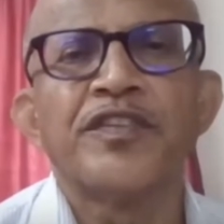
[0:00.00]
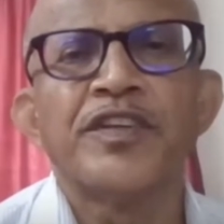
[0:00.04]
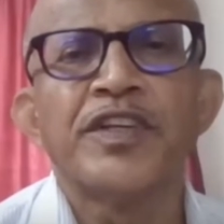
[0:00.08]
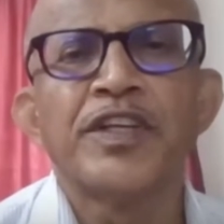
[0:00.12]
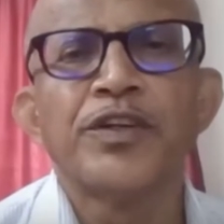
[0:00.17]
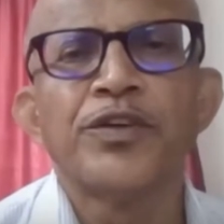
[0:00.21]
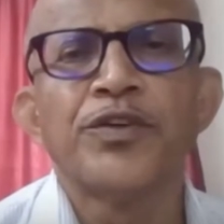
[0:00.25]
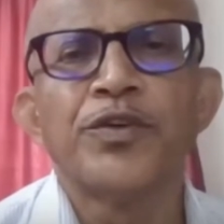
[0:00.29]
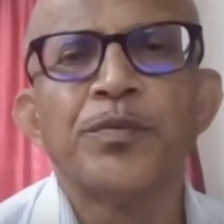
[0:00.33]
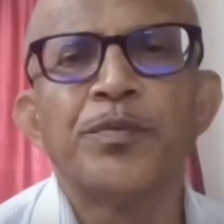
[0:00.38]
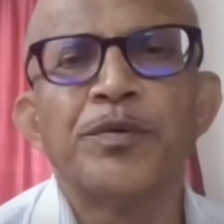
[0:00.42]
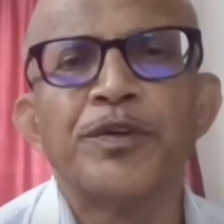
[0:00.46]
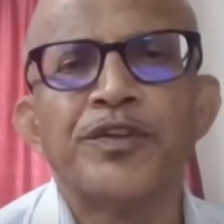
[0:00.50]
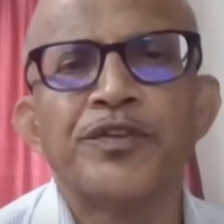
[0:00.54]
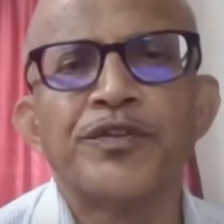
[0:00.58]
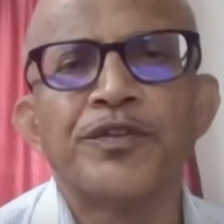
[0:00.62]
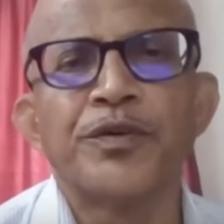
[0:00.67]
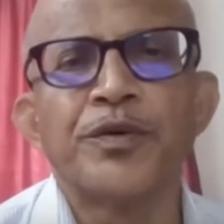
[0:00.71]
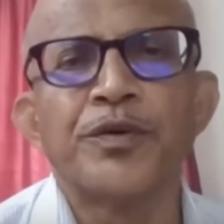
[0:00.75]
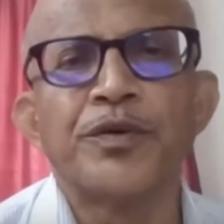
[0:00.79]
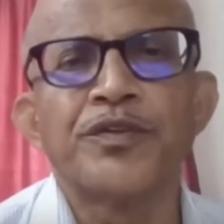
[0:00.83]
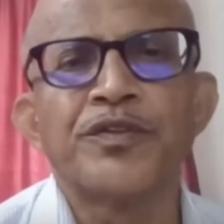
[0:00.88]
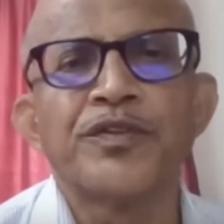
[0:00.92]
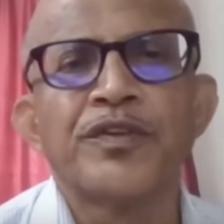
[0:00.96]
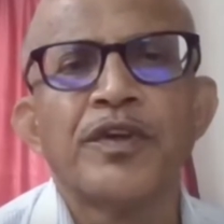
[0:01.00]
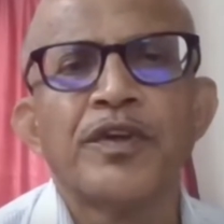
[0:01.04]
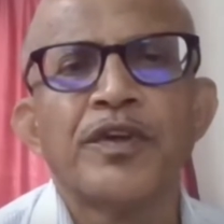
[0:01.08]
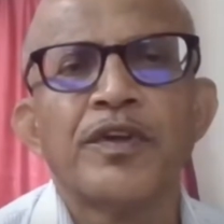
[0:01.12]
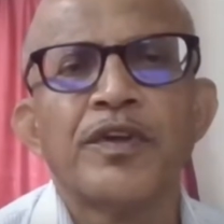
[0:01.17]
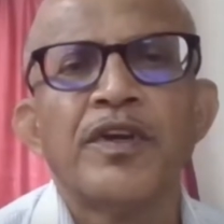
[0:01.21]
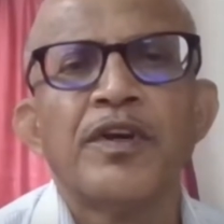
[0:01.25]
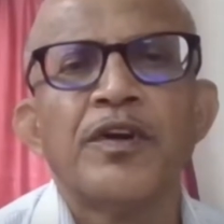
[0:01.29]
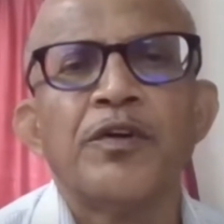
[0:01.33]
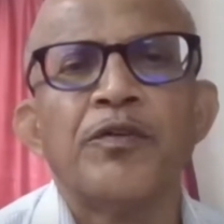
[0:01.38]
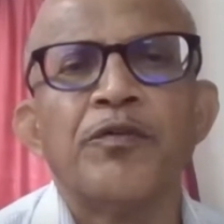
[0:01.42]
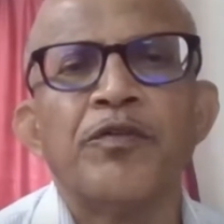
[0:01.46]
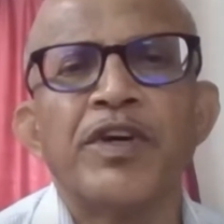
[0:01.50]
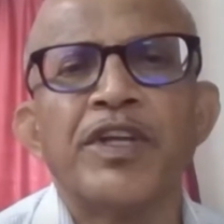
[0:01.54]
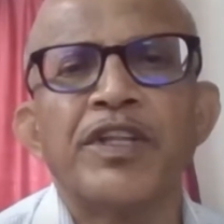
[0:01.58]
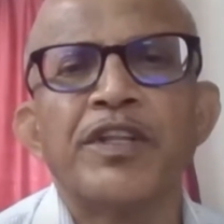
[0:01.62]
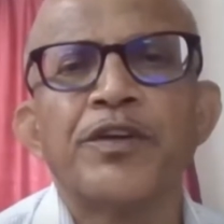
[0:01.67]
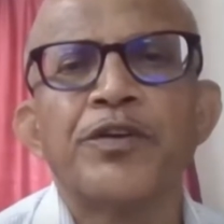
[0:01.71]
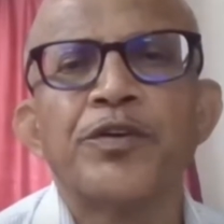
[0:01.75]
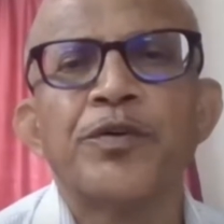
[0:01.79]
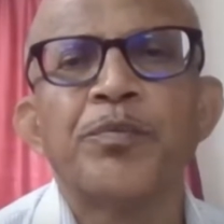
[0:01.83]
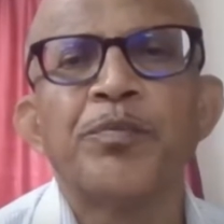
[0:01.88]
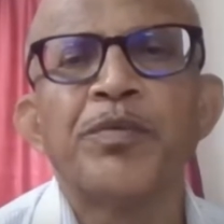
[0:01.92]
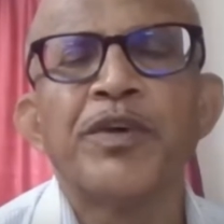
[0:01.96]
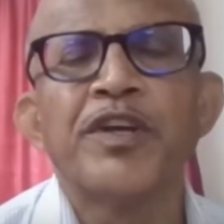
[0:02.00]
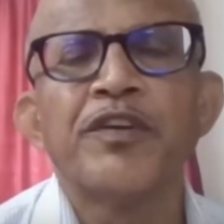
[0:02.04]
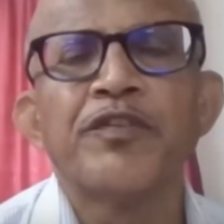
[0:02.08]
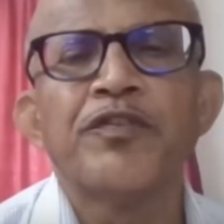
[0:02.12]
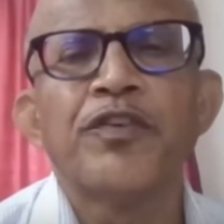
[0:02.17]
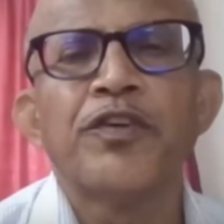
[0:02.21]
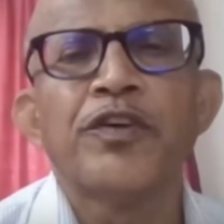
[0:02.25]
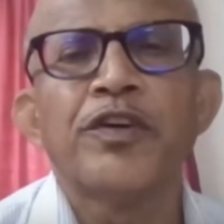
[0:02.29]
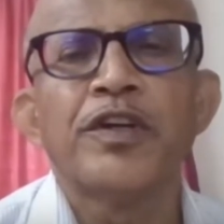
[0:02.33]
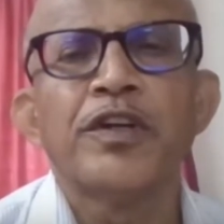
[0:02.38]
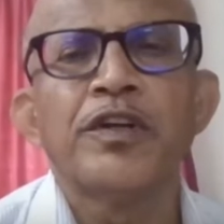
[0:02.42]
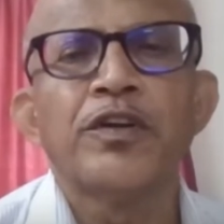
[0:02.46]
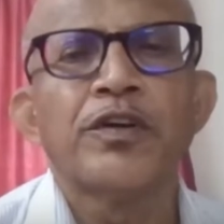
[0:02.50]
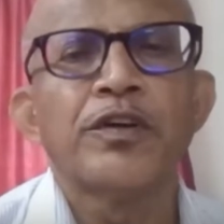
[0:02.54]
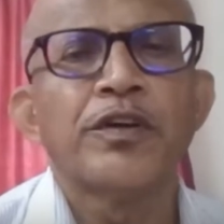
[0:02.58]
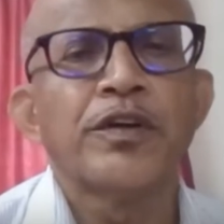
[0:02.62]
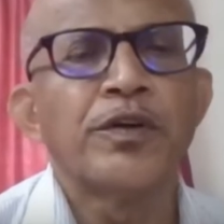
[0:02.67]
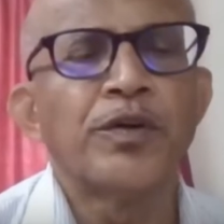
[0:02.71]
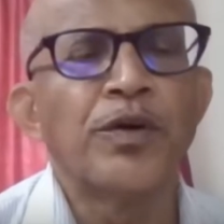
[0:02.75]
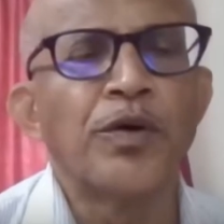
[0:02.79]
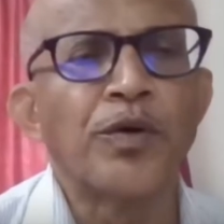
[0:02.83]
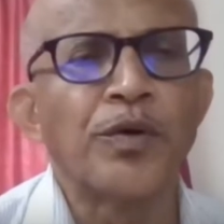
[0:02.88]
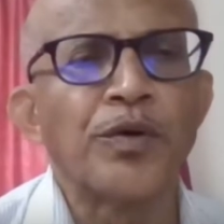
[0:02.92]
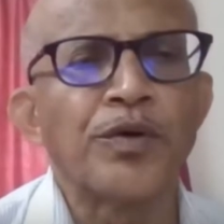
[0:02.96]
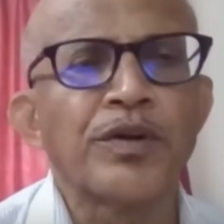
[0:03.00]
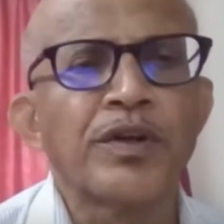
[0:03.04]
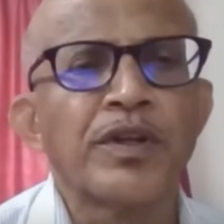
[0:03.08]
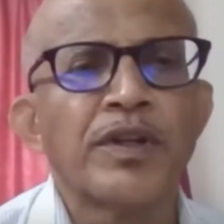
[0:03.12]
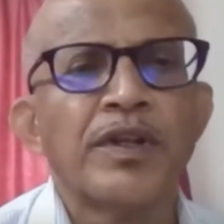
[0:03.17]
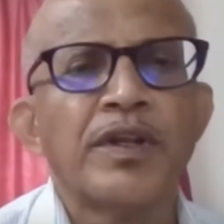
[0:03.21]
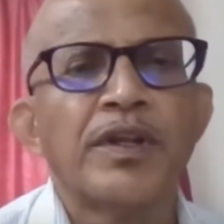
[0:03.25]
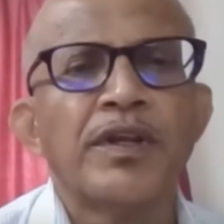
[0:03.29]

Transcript: free and open source, whether you pay for it or you don't,